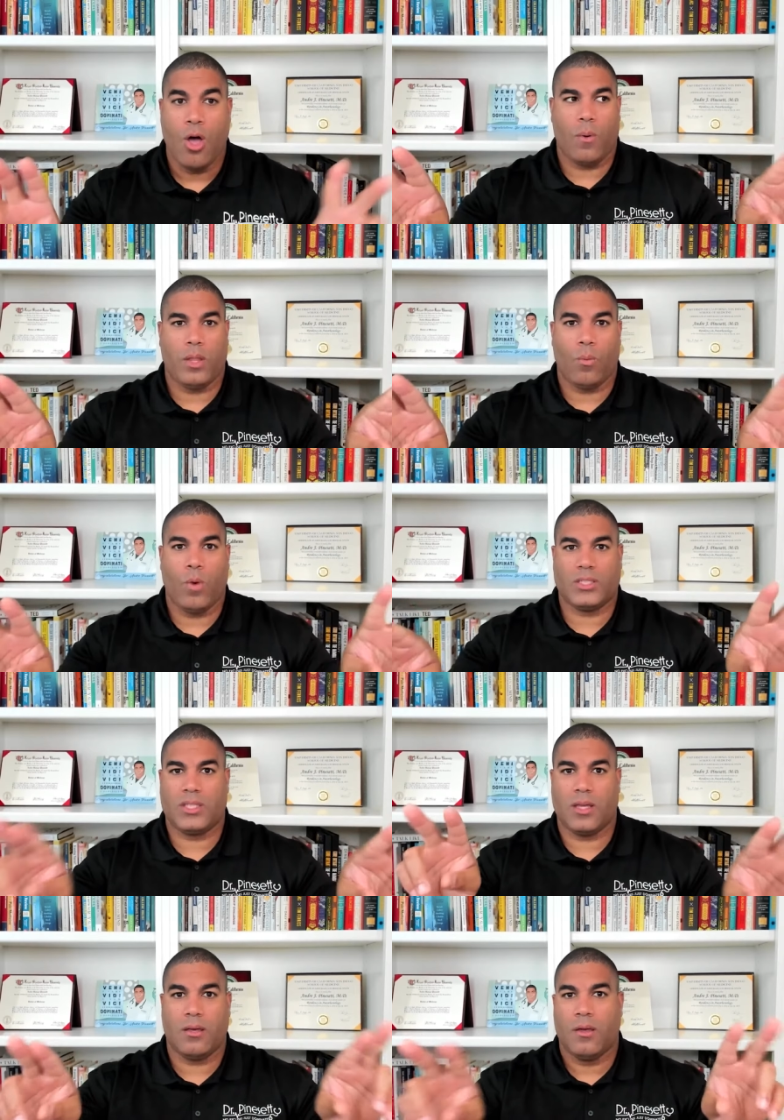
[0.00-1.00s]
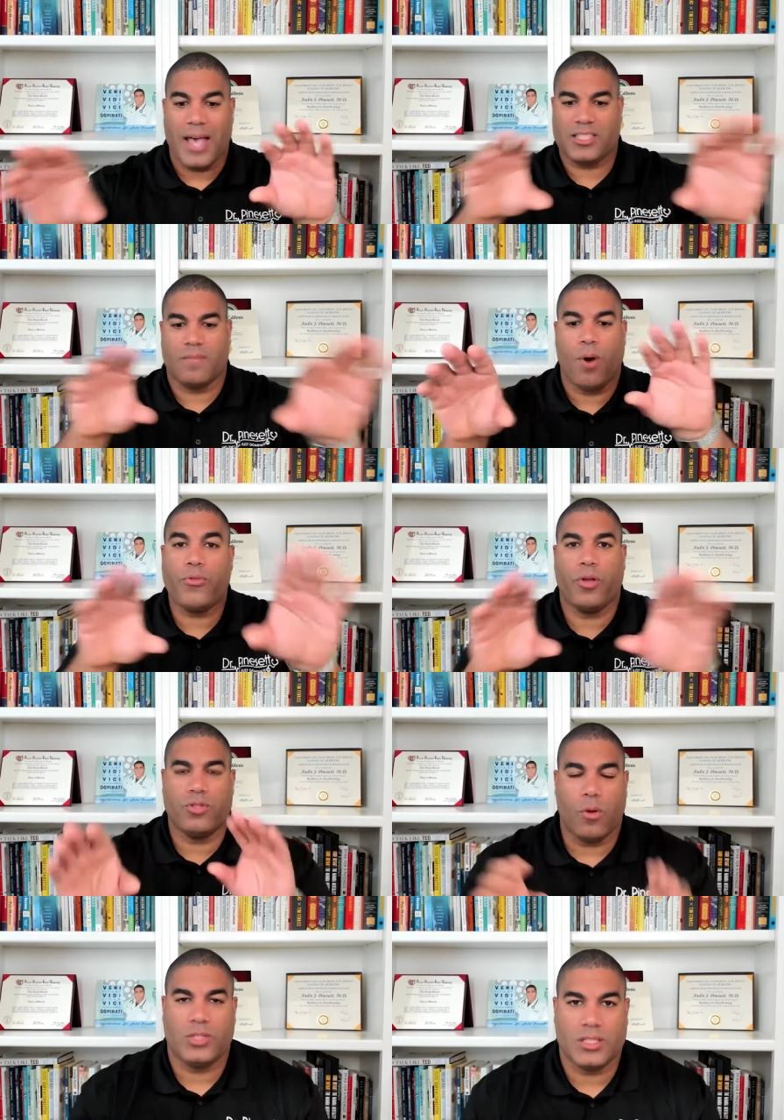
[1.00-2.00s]
Okay, well, then what's the best of both
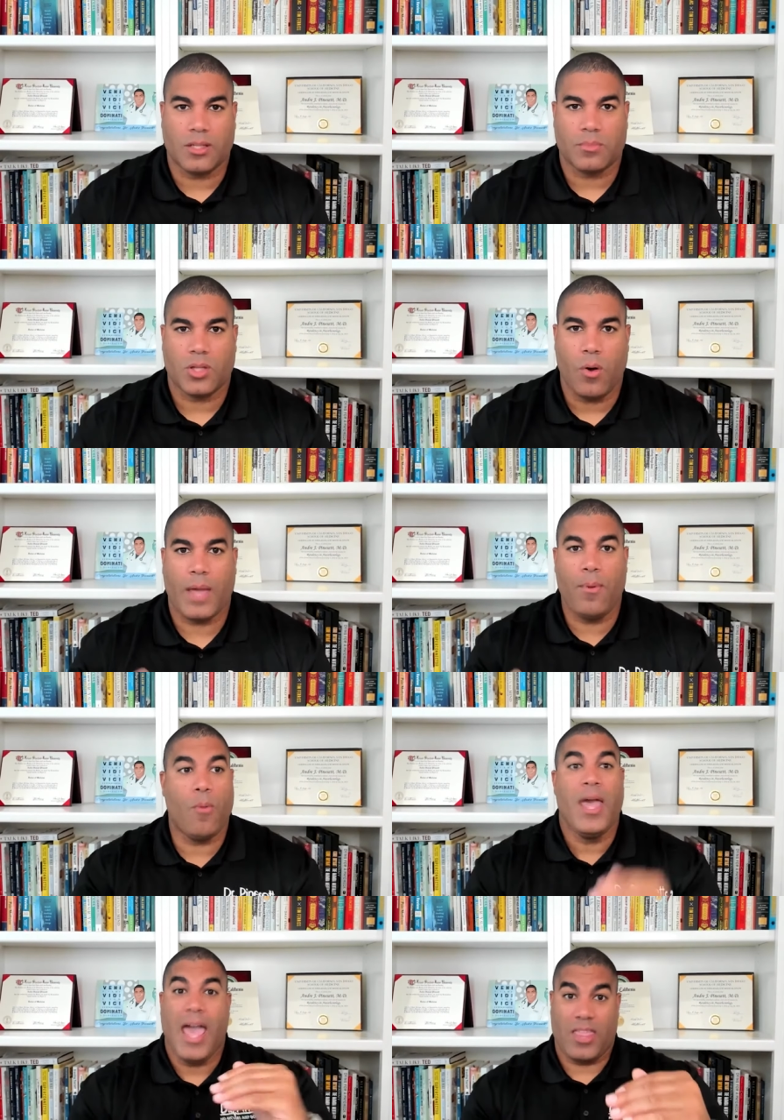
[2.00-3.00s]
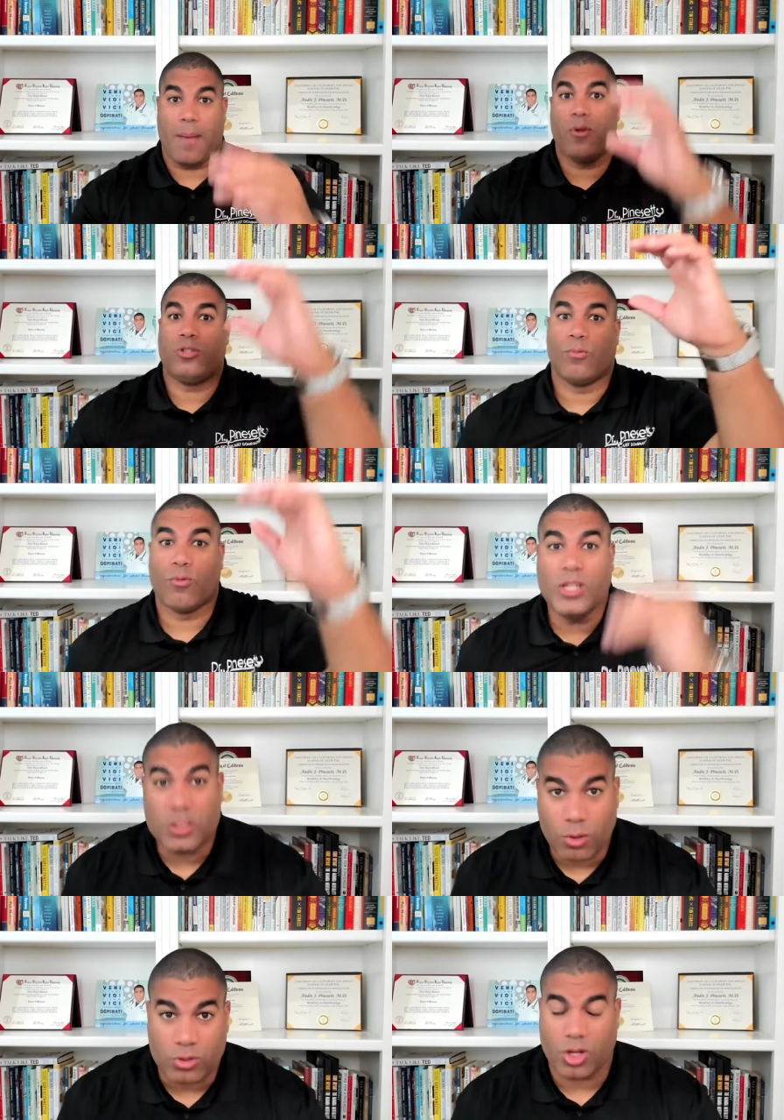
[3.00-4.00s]
those note systems? Okay, boom. And then I'm gonna do some
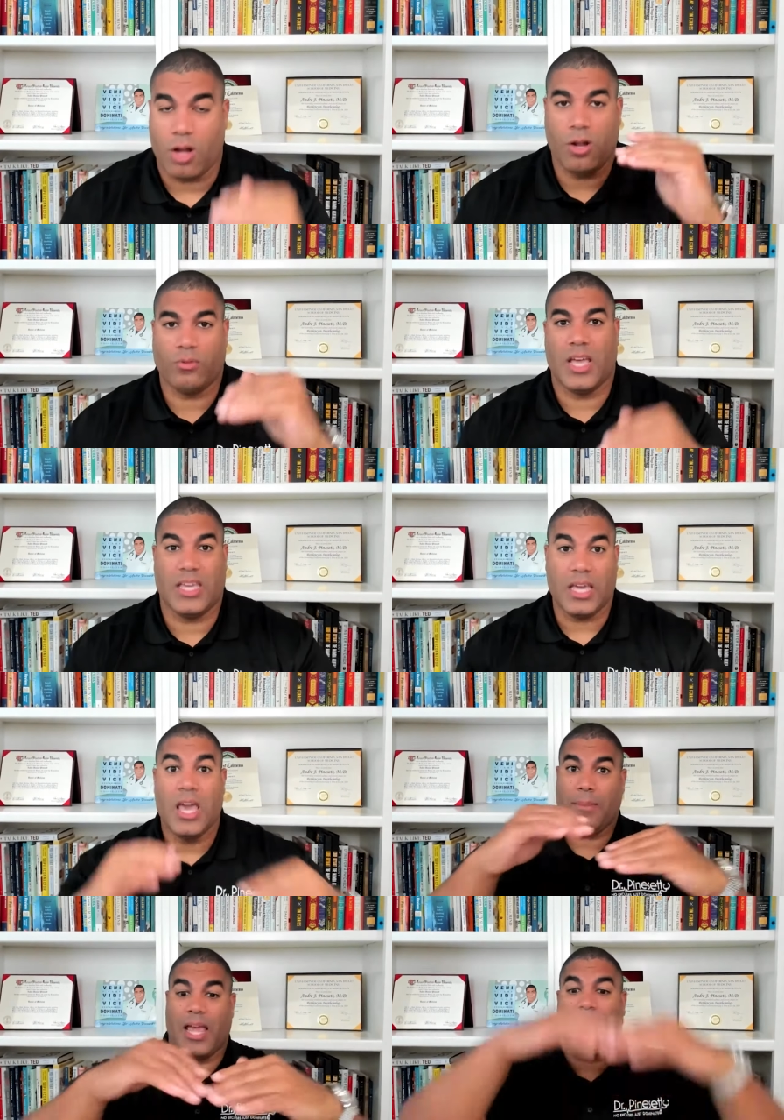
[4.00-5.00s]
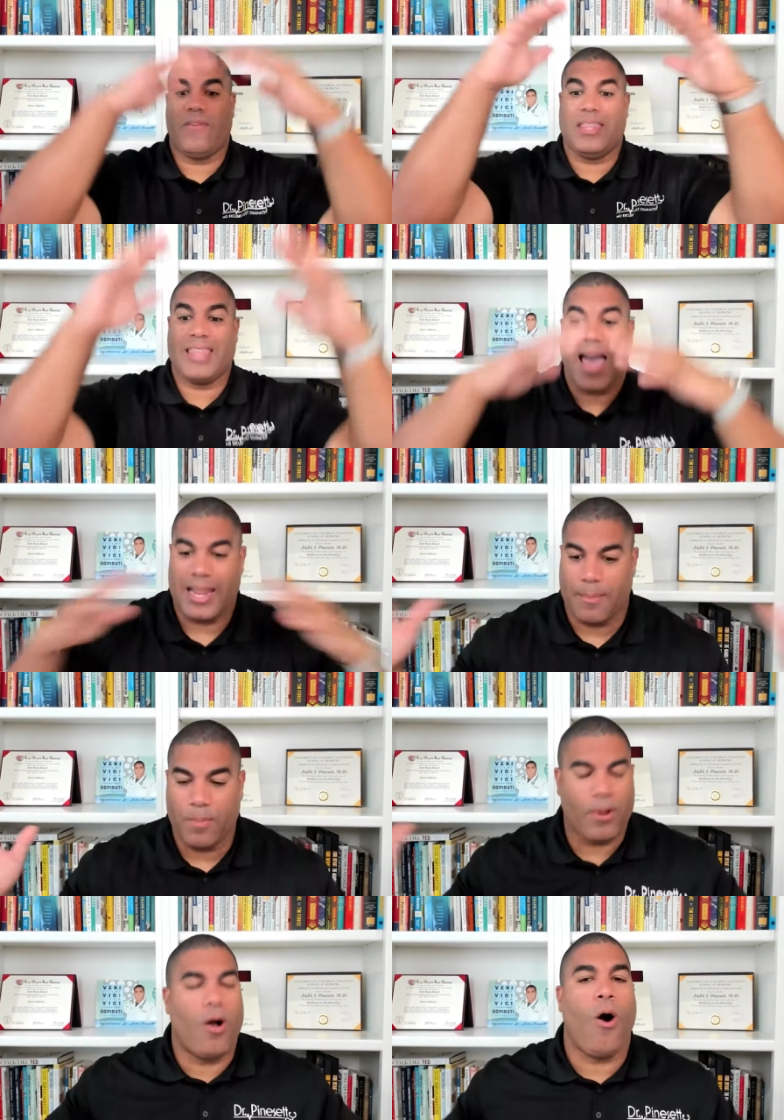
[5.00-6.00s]
research on note taking, and I'm gonna elevate that, and I'm
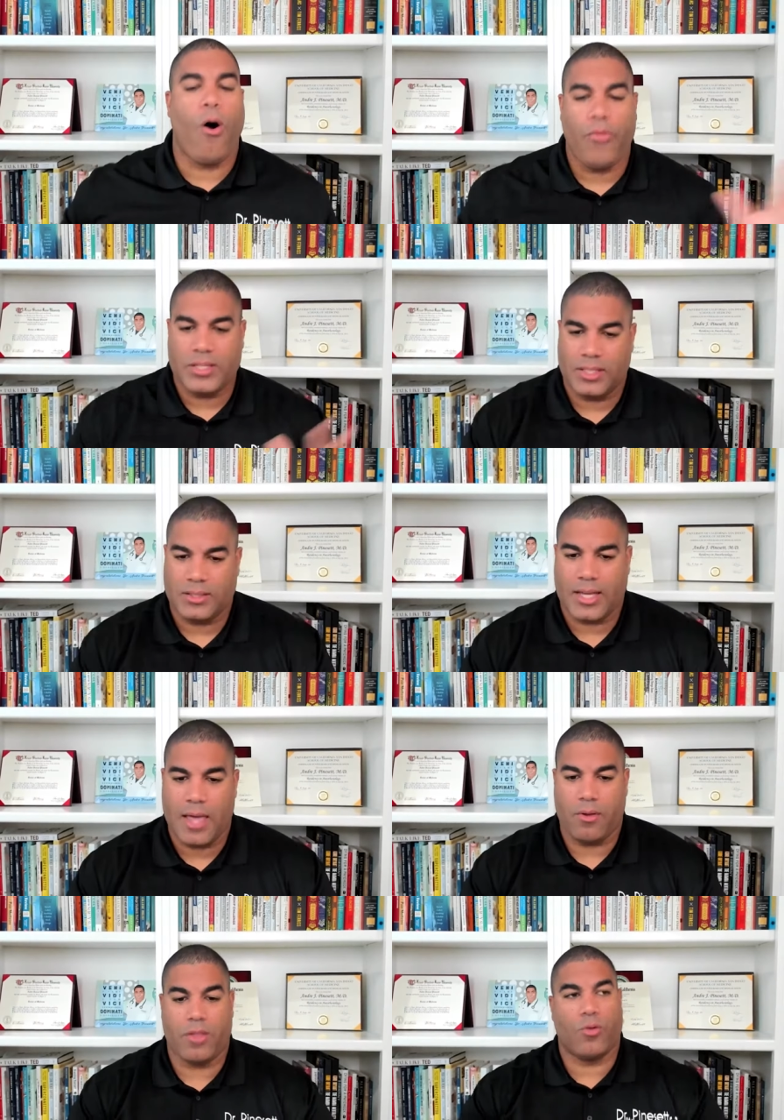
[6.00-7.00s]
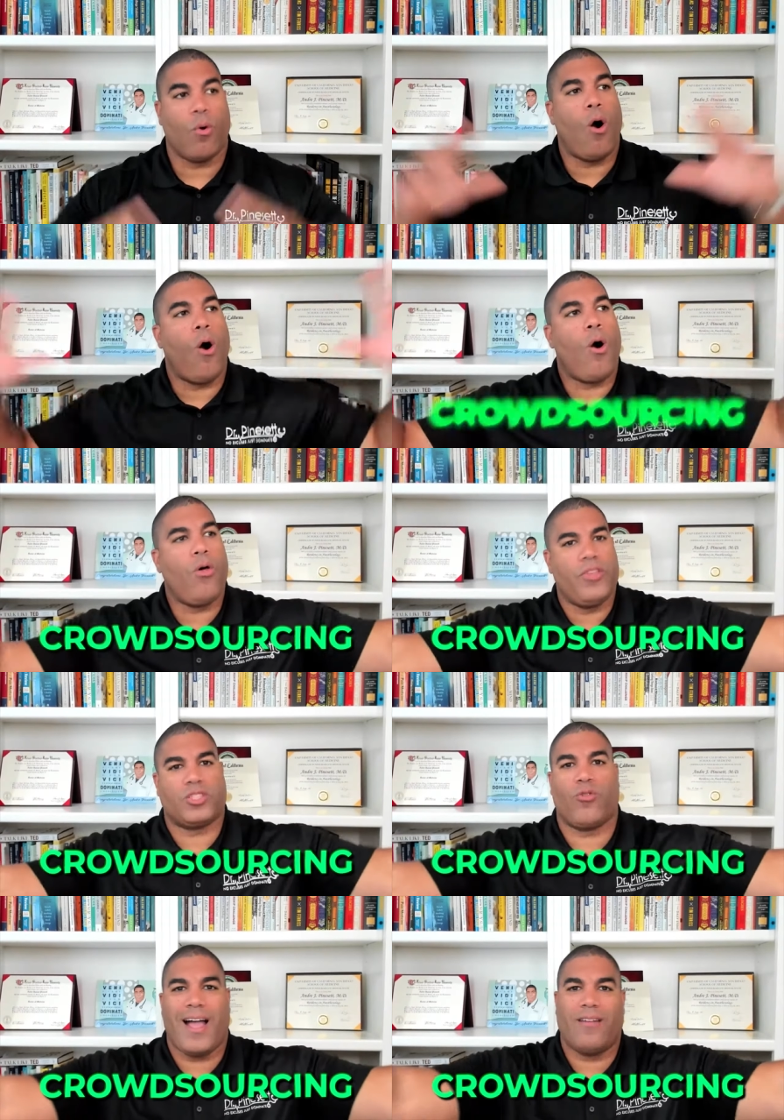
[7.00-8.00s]
gonna bring all these things together, and through all
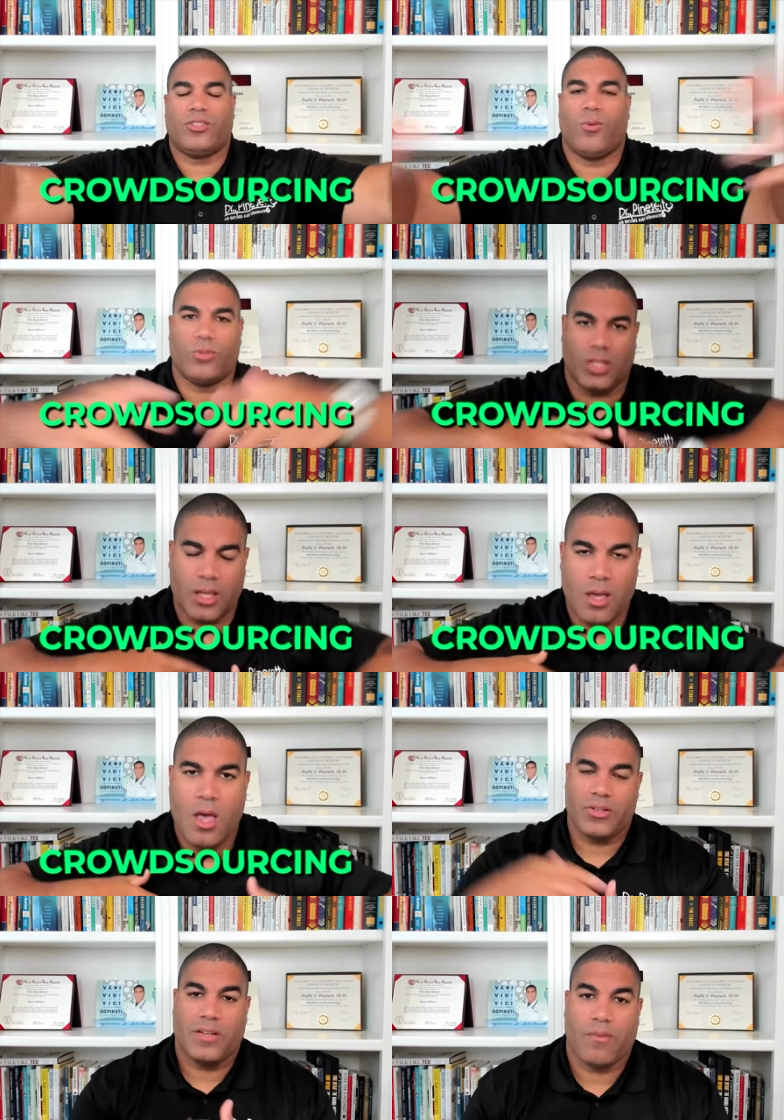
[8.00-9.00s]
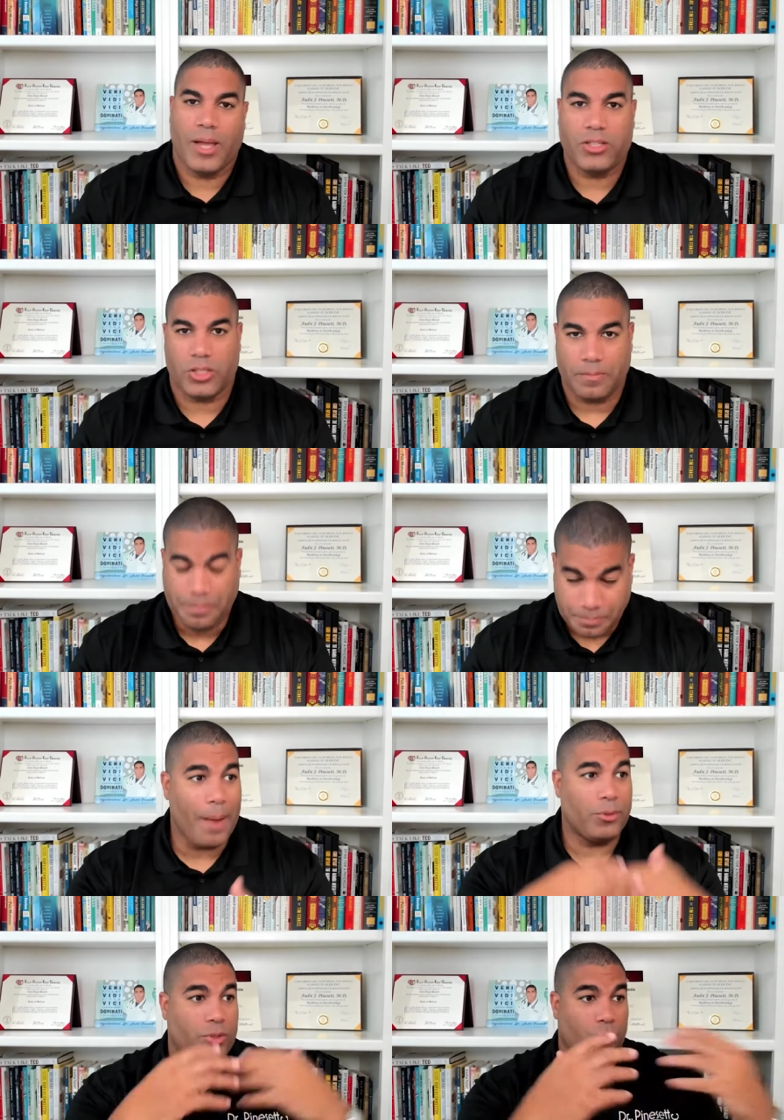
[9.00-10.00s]
this crowdsourcing of all this information,
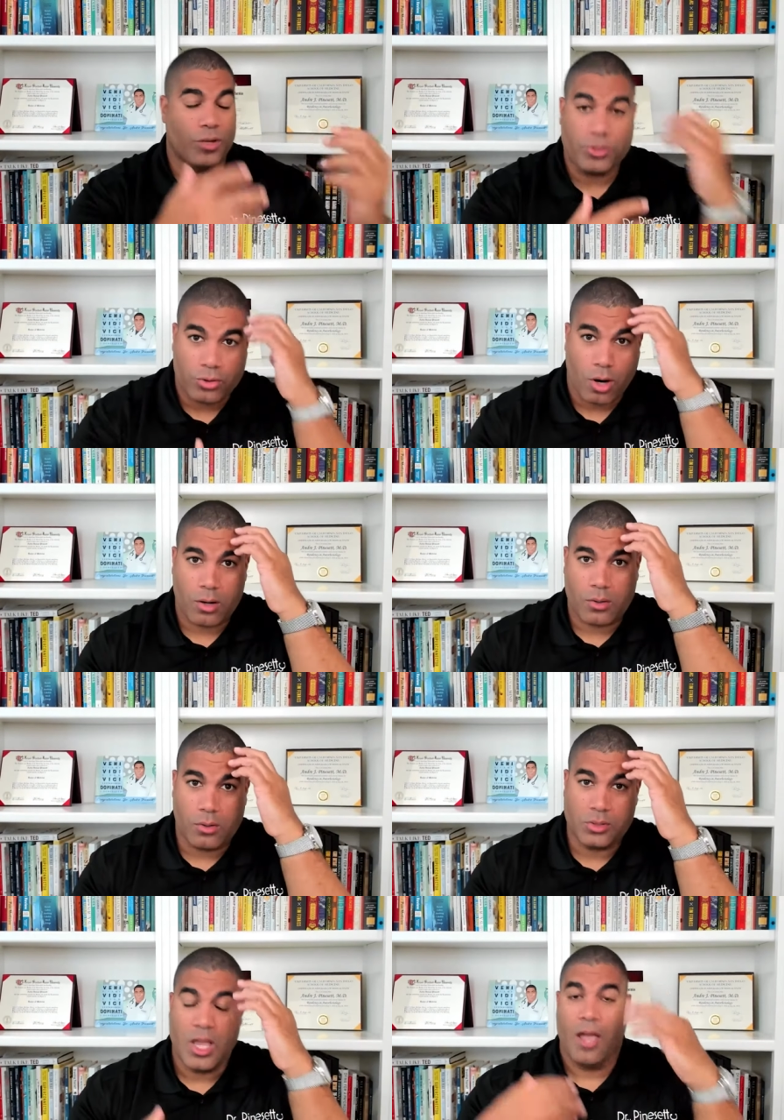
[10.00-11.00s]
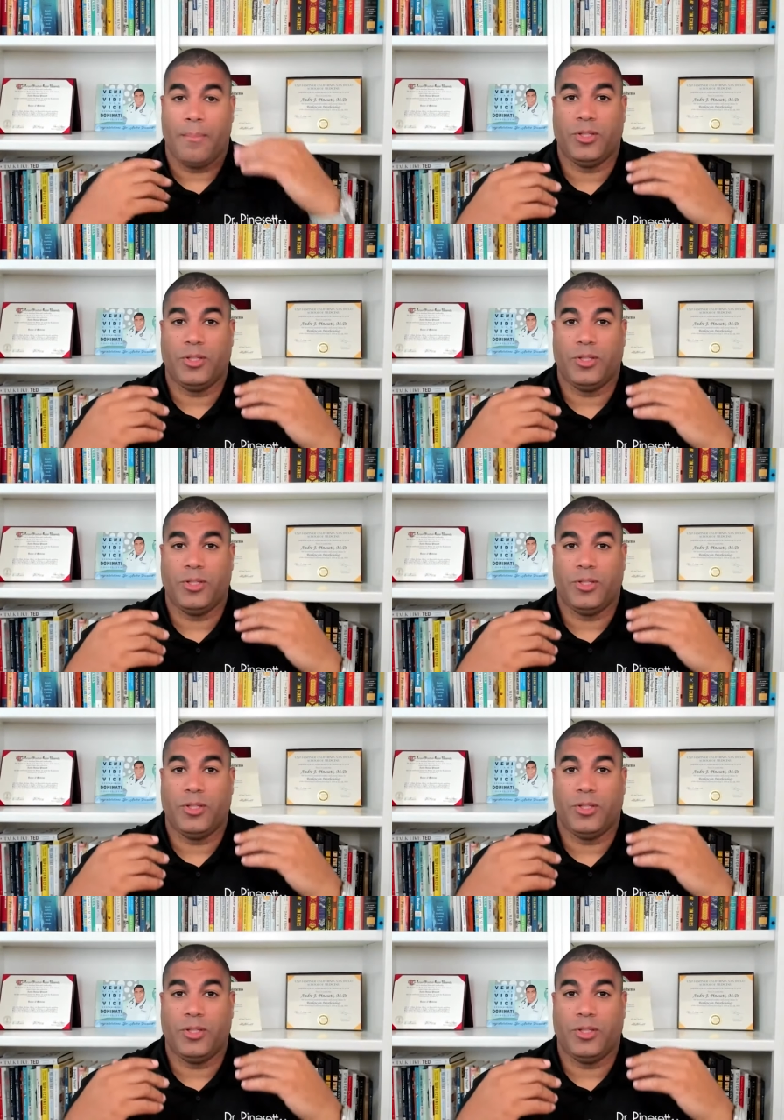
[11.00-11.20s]
right, between research articles,